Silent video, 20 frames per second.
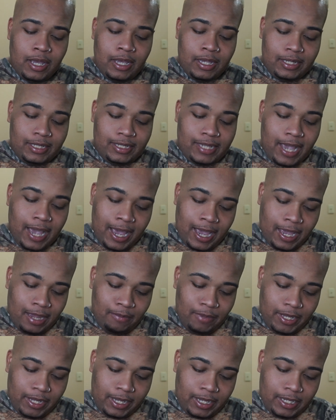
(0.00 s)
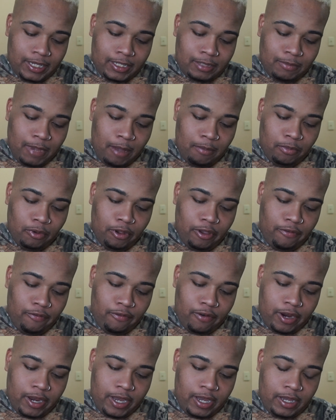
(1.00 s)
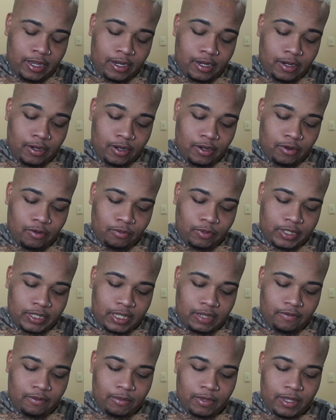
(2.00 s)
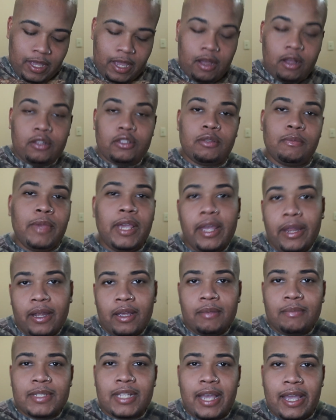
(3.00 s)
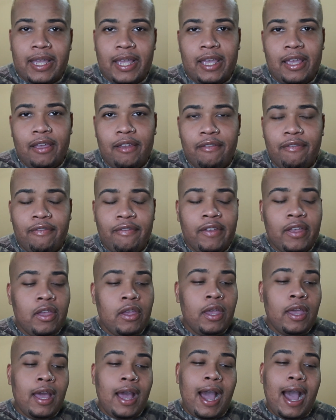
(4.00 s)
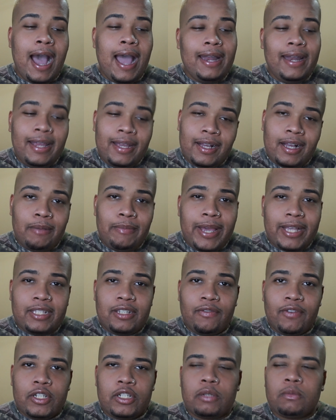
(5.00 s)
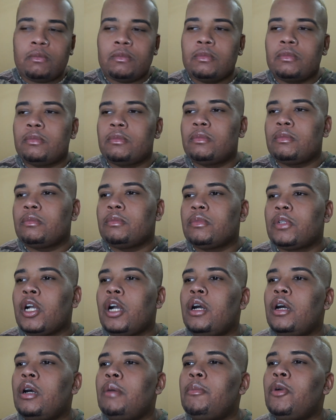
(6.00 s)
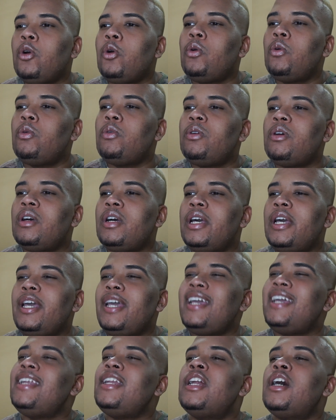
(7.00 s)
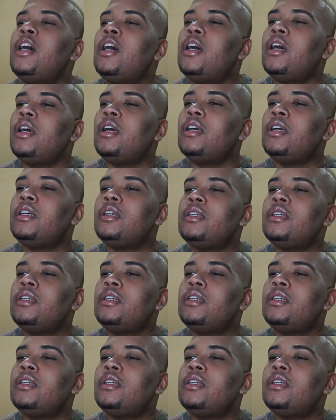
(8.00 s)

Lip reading: sad because my boyfriend was giving me like ultimatums, like if I didn't come back to Virginia. Come on!